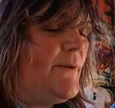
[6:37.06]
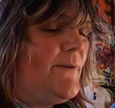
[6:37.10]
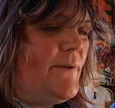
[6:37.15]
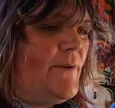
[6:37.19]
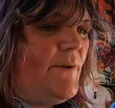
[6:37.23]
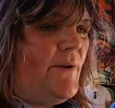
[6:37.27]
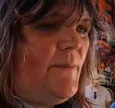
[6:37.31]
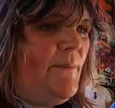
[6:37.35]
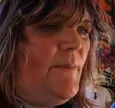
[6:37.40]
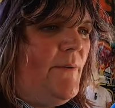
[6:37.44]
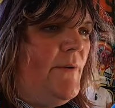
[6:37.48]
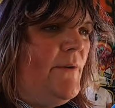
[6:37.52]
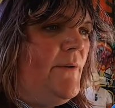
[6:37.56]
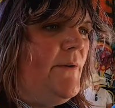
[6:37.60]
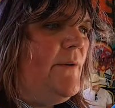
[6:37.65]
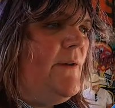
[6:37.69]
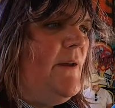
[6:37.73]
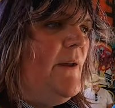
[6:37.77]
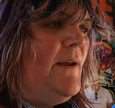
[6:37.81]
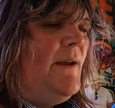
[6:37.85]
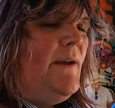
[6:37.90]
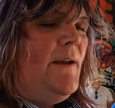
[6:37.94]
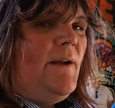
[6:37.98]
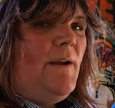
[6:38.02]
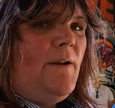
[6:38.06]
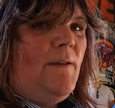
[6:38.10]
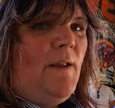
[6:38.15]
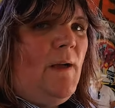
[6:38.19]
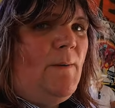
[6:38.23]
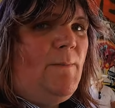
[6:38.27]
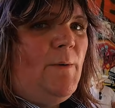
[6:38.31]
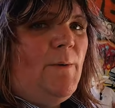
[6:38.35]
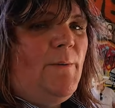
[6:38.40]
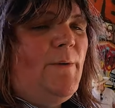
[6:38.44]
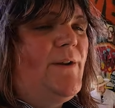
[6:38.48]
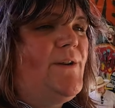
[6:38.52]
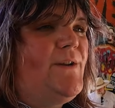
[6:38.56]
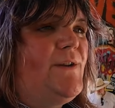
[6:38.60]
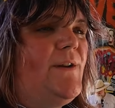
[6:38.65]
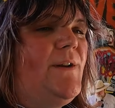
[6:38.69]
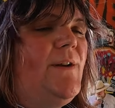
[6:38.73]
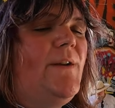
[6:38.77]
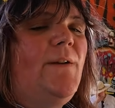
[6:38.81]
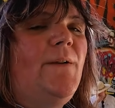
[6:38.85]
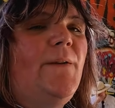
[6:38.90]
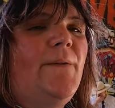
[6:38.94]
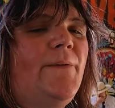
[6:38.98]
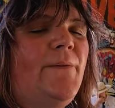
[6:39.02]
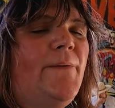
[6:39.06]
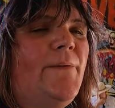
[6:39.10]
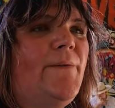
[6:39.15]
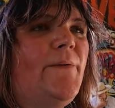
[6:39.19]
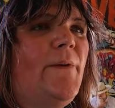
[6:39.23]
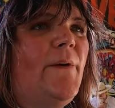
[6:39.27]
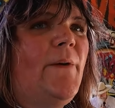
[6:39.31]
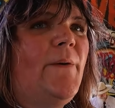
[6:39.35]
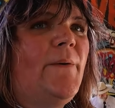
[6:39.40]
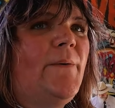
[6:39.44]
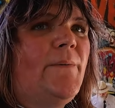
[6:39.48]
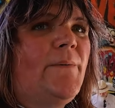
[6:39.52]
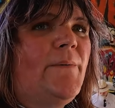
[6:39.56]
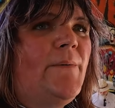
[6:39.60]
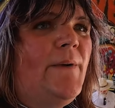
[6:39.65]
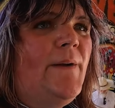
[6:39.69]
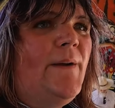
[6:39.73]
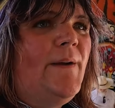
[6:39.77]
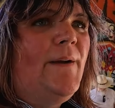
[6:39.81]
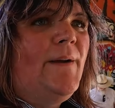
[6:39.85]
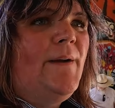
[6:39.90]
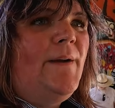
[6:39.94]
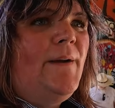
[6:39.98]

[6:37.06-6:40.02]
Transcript: more durable and a lot more rigid. So